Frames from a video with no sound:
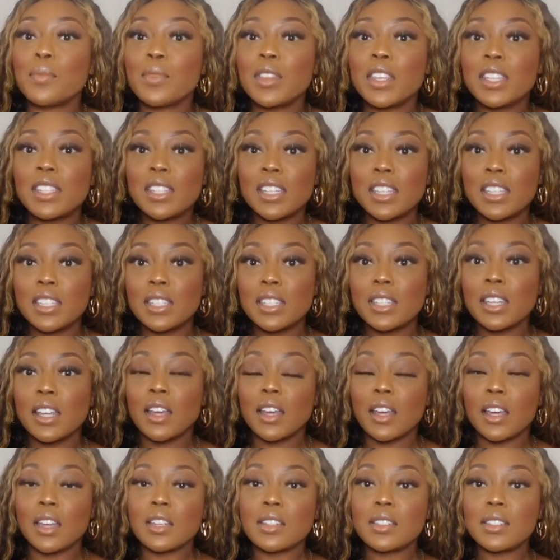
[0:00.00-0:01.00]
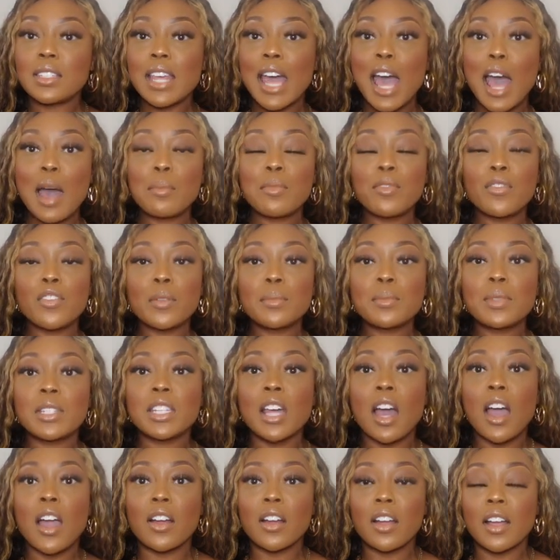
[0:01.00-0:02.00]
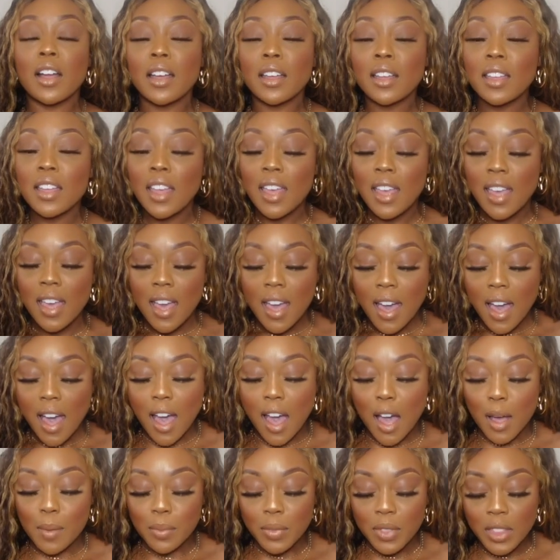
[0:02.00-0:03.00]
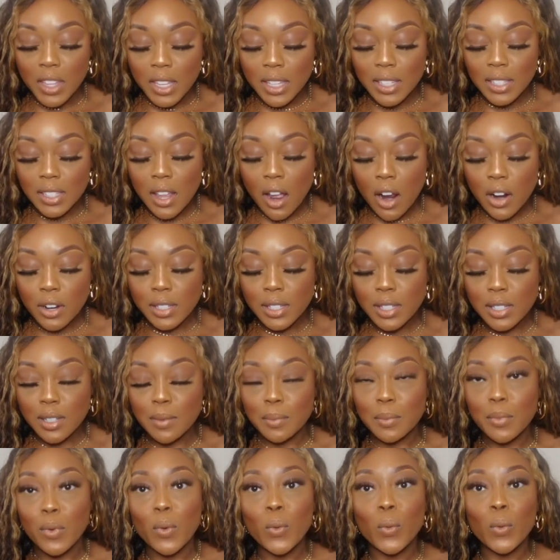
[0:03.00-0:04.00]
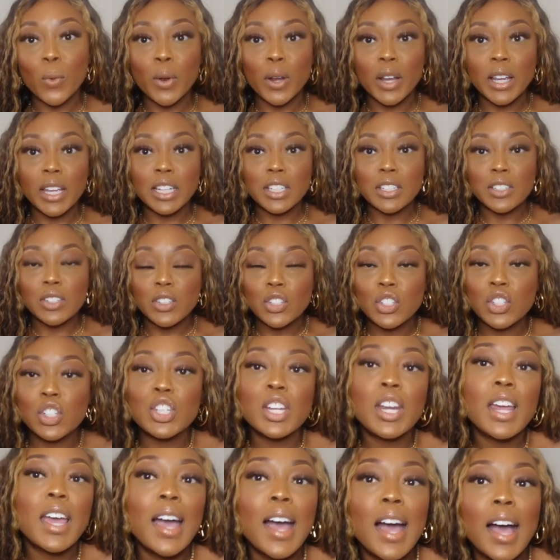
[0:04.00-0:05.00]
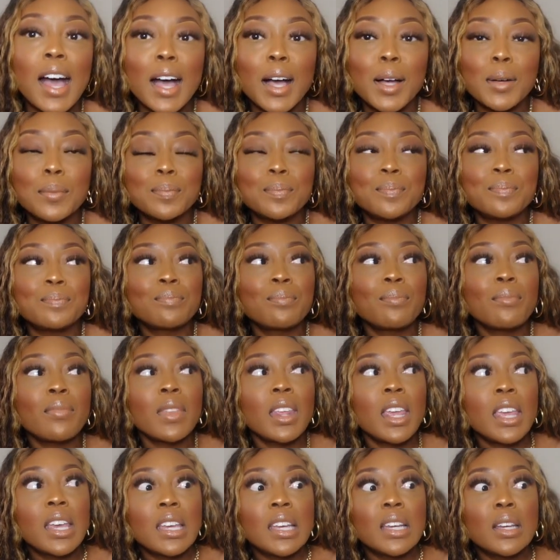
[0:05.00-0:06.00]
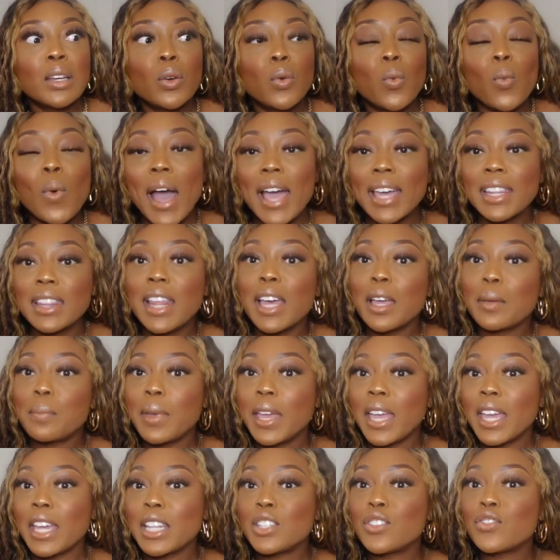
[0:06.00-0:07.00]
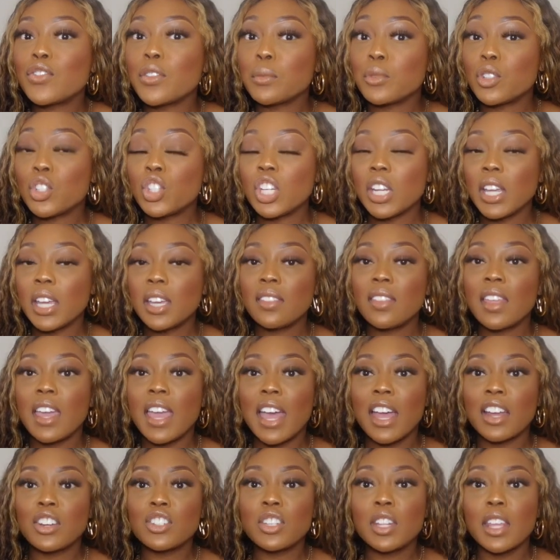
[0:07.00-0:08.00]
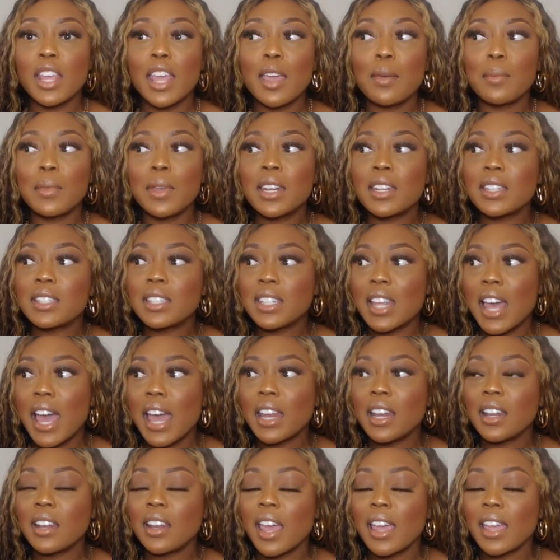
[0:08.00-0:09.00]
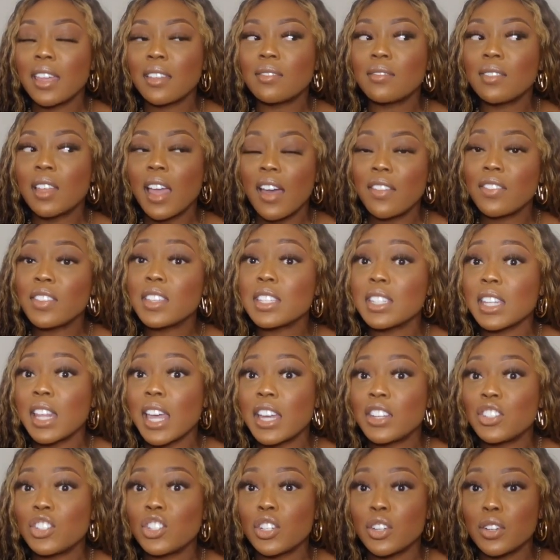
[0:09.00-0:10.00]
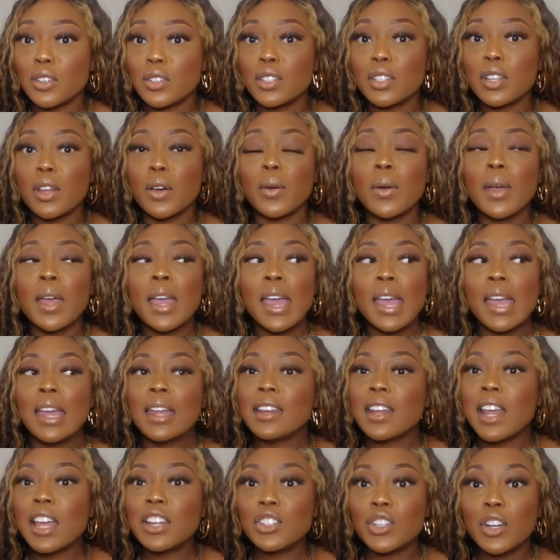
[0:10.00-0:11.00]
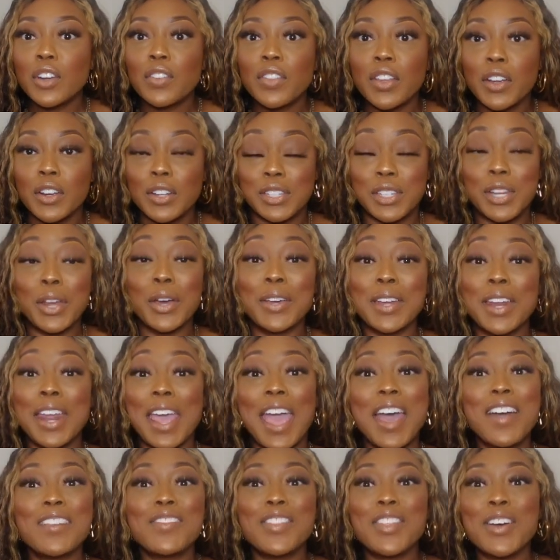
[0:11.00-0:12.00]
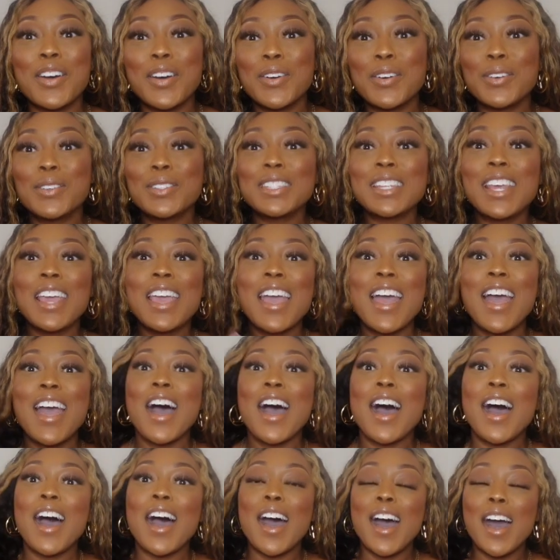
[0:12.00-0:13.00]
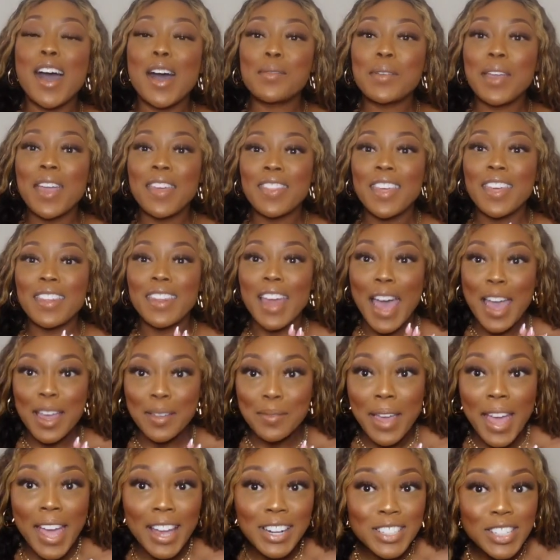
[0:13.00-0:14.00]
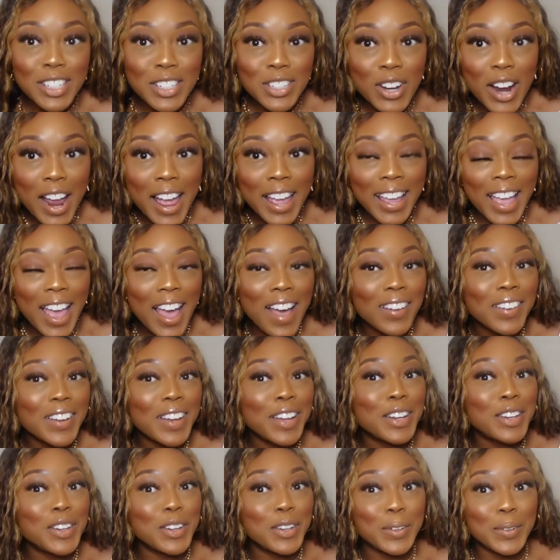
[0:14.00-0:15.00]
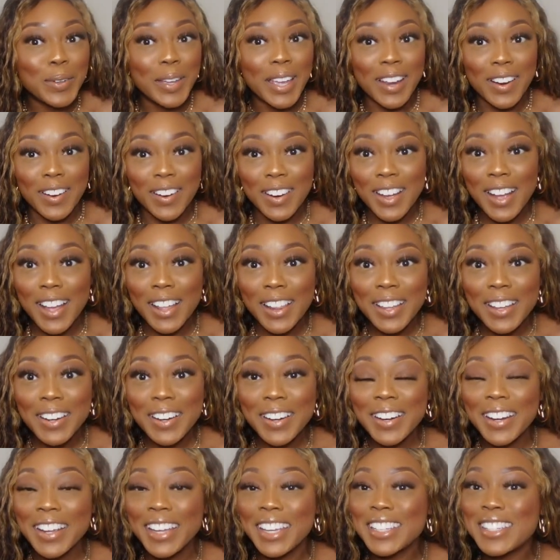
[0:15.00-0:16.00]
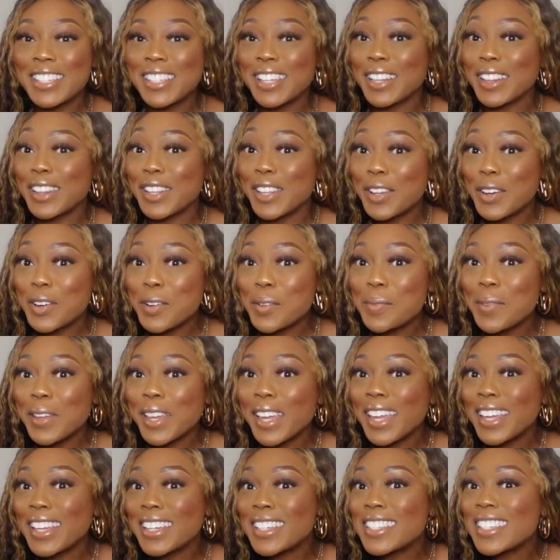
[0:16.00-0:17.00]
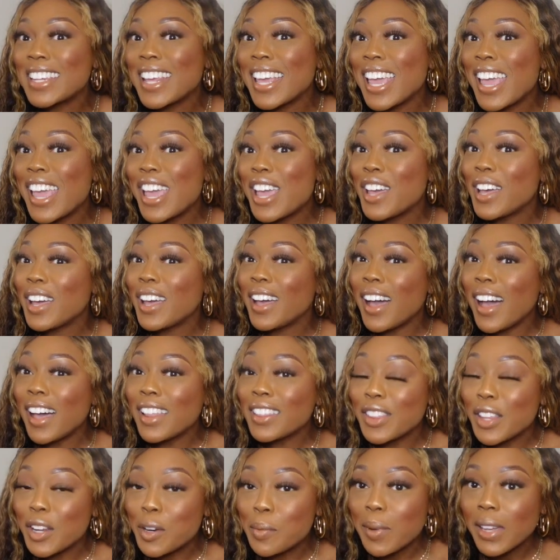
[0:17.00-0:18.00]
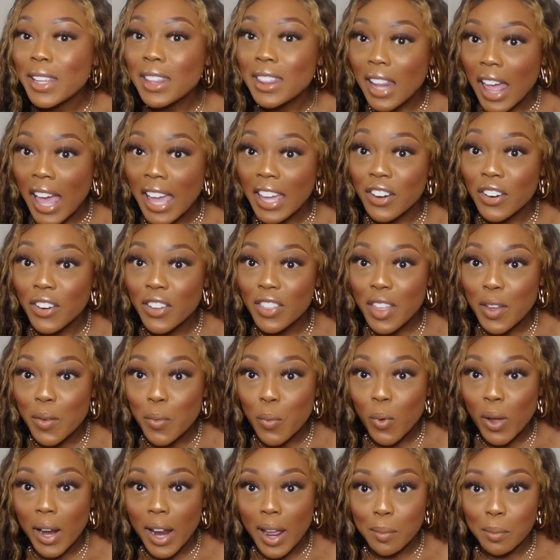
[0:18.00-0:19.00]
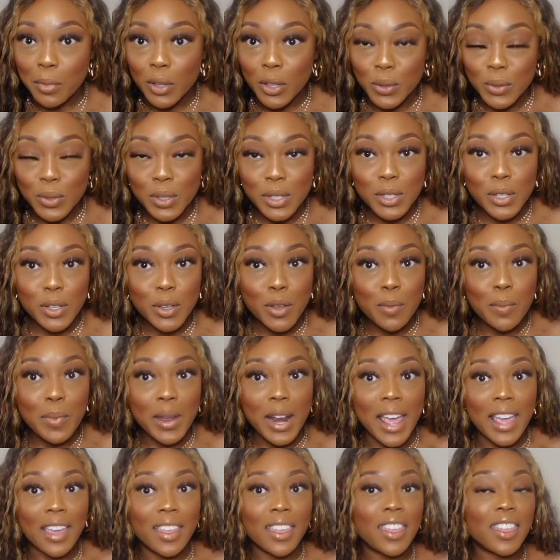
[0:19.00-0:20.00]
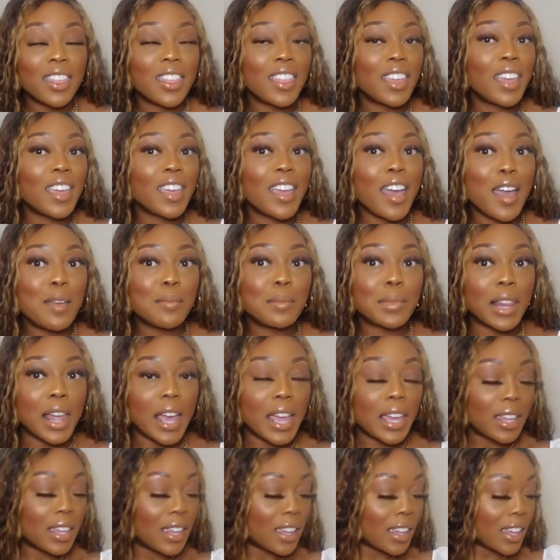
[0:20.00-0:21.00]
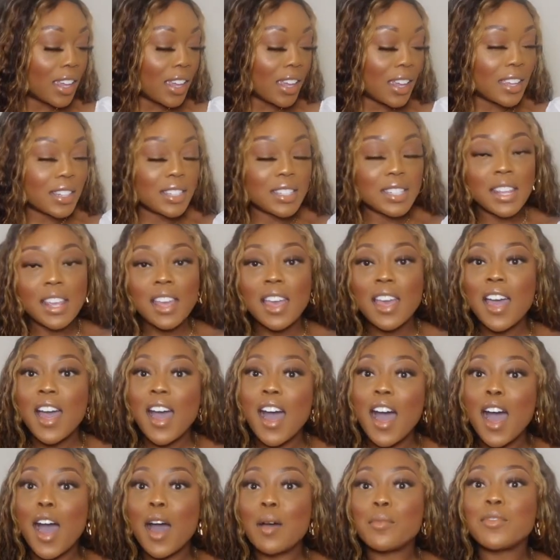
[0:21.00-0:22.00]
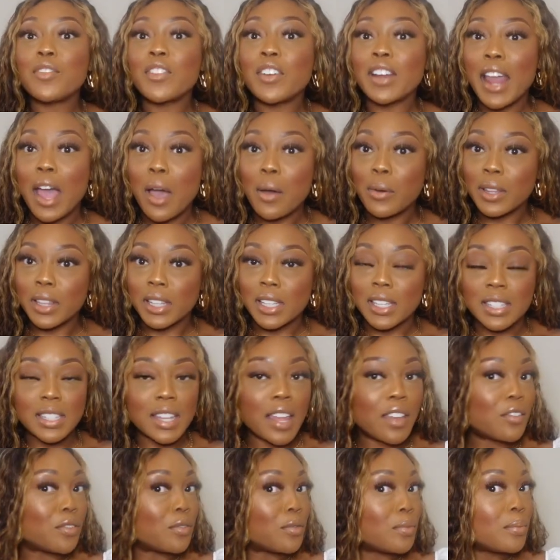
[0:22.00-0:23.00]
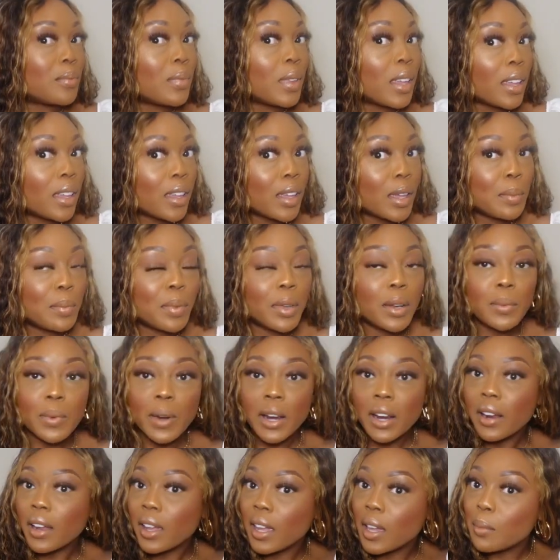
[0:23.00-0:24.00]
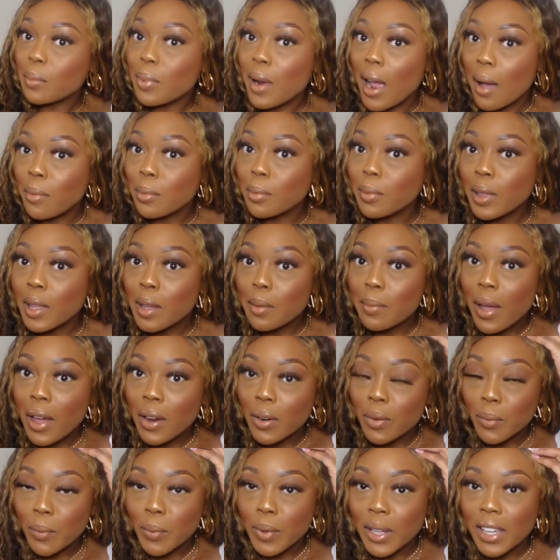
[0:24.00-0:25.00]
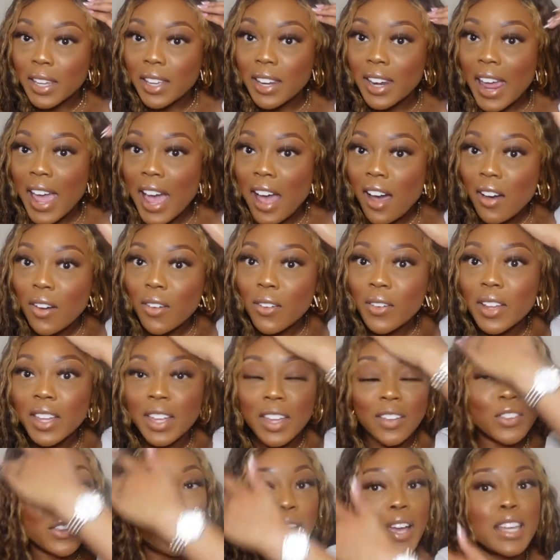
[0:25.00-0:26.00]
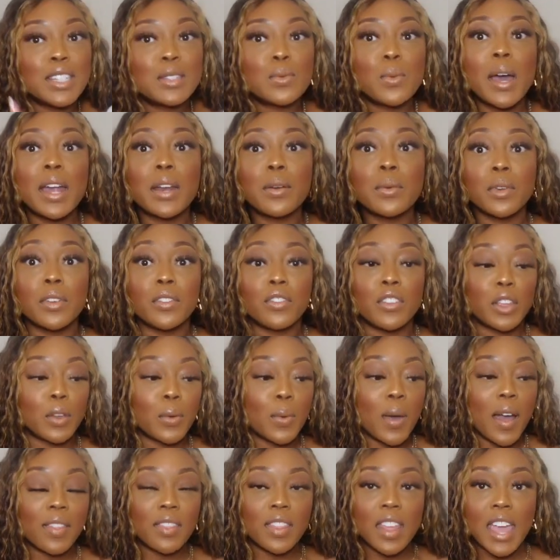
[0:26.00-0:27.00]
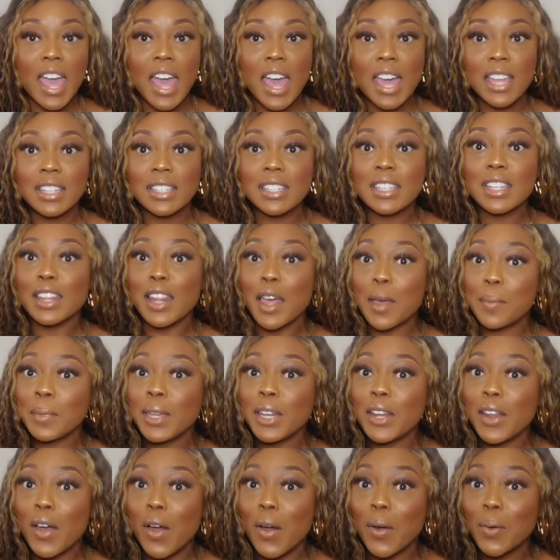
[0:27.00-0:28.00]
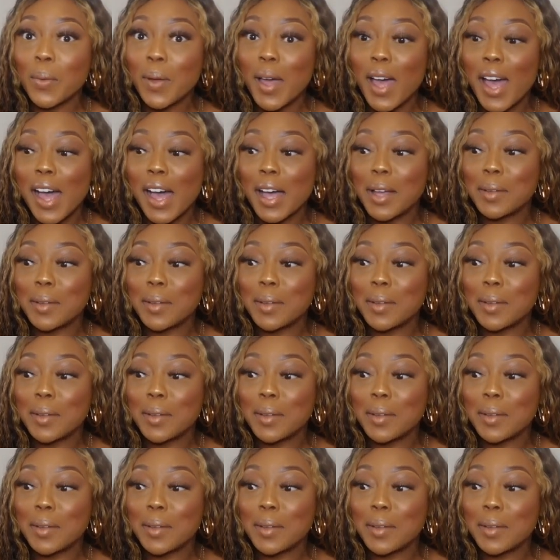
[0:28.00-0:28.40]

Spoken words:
This is a top from Zara. These are some orange wide leg pants from Shein. They actually came in a set, and I got these last year, so not sure if they're still gonna have those. And then I'm actually trying out a new hair color. It's a little bit lighter than what I'm used to, but I think I'm liking it for now at least. I've been wearing it probably about a week now. If you guys want a review on that, let me know.